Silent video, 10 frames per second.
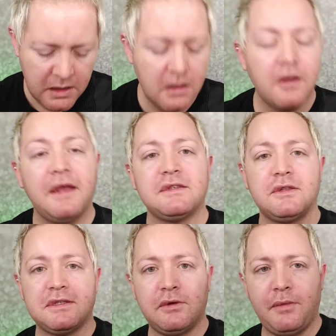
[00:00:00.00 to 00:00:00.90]
Okay, so
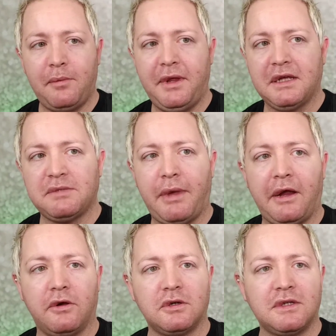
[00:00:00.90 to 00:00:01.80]
this one might be
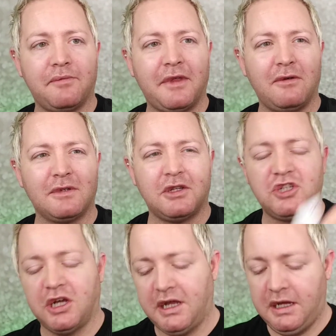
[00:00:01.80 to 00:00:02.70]
expired or something, it was all
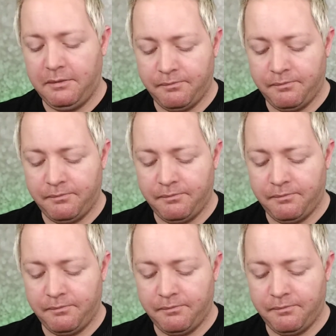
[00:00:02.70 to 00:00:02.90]
chunky.